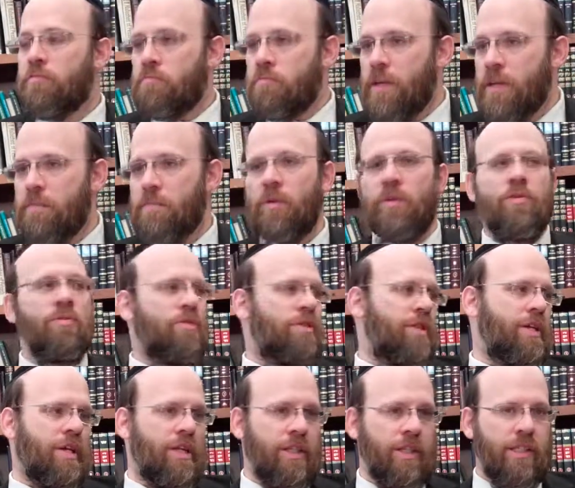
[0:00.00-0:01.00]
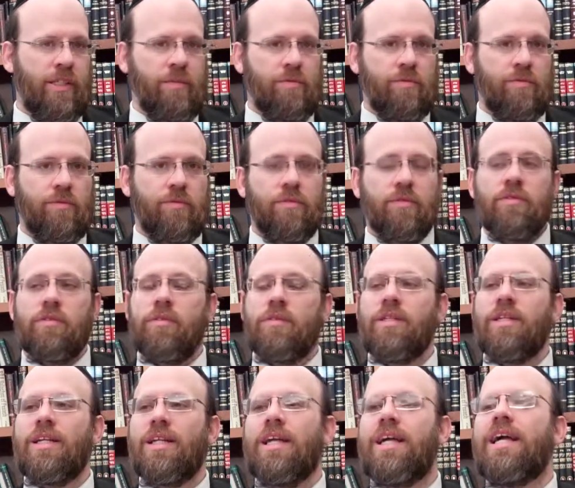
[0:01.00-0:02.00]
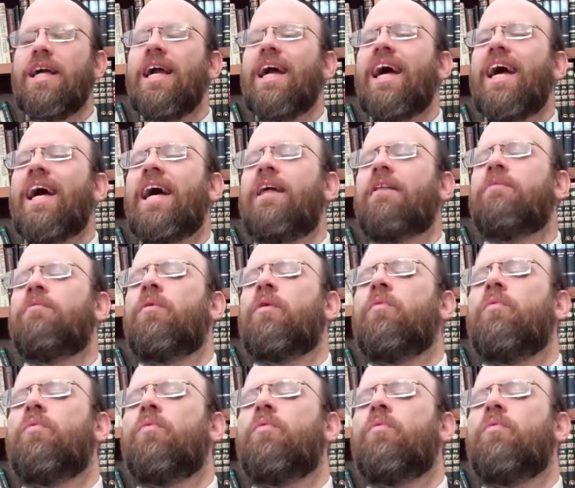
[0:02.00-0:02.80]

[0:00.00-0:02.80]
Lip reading: people do things, and